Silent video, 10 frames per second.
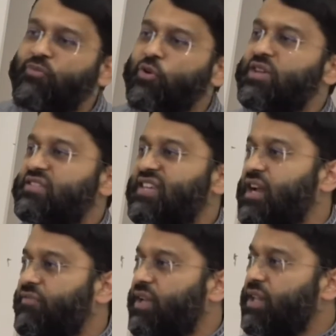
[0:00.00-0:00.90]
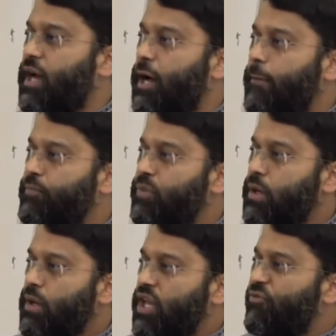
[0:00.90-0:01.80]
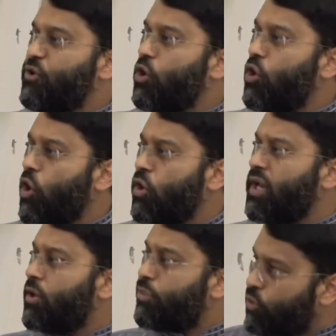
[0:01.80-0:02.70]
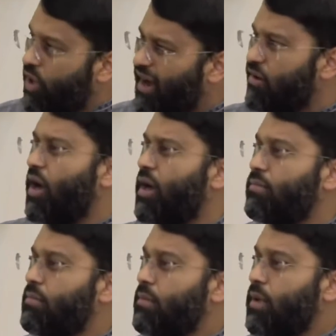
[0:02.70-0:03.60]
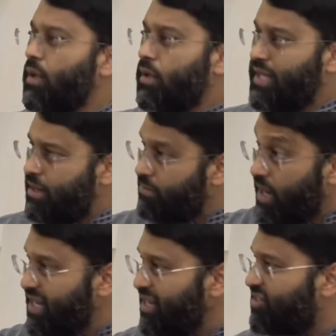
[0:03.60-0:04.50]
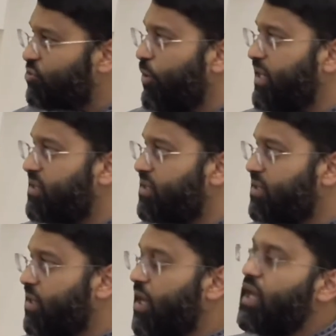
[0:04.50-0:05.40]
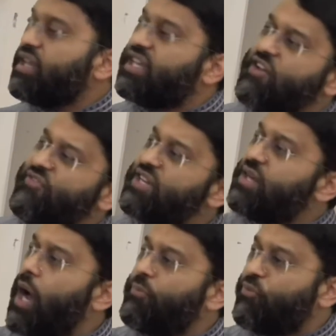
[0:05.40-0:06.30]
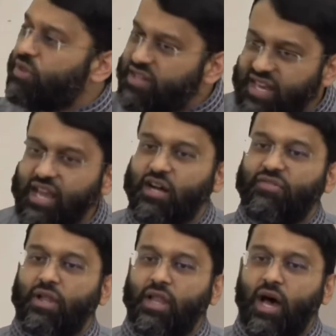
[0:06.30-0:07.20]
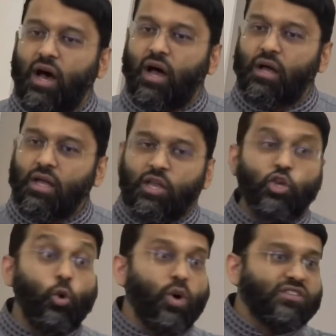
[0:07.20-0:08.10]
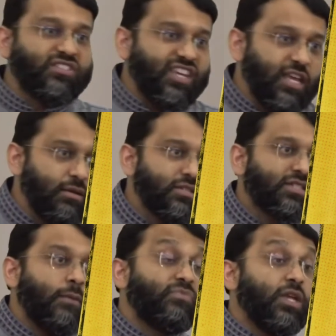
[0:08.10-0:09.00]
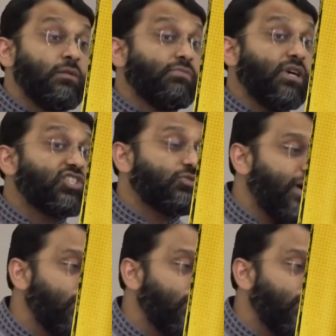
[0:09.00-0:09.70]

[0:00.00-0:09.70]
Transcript: up for the sake of Allah. If you're earning through haram, that money is sweet. Give it up for the sake of Allah. You will see something much